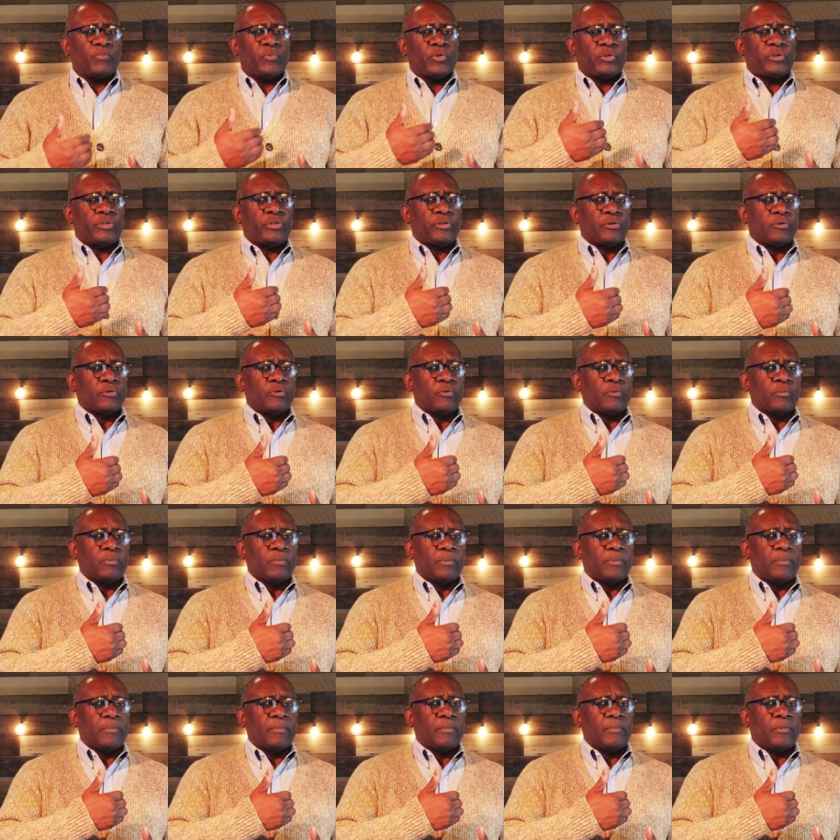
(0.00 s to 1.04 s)
to
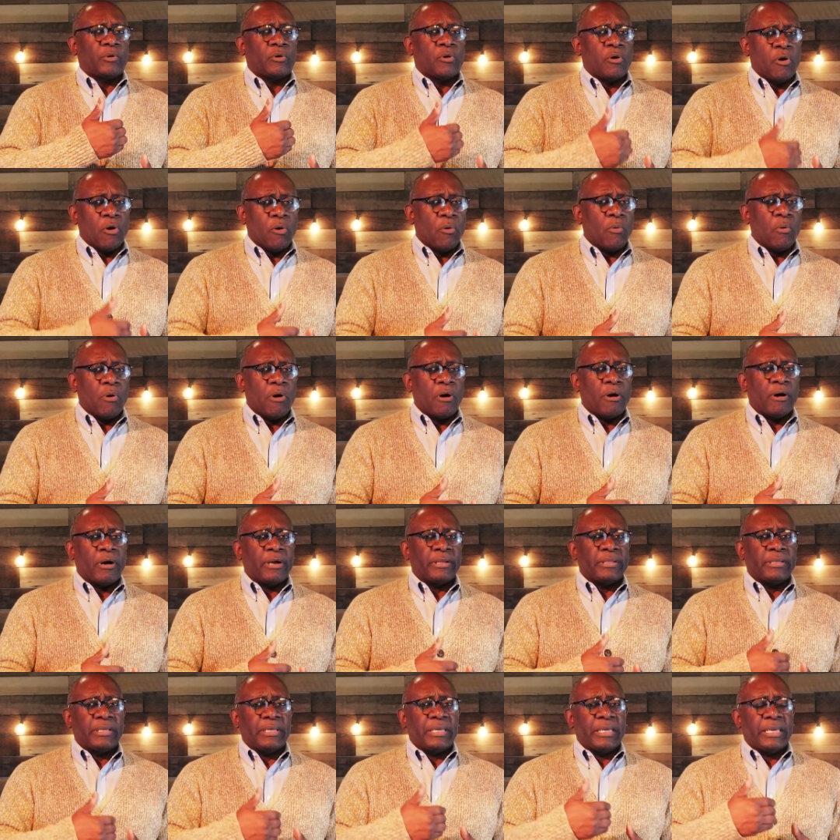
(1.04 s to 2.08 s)
go
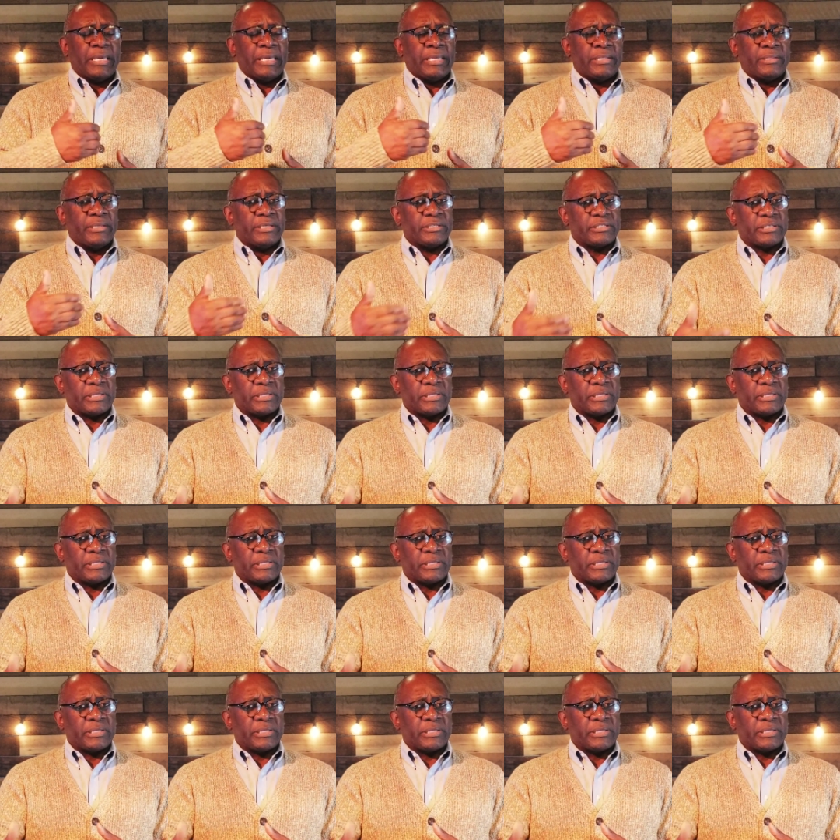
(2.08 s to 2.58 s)
on in this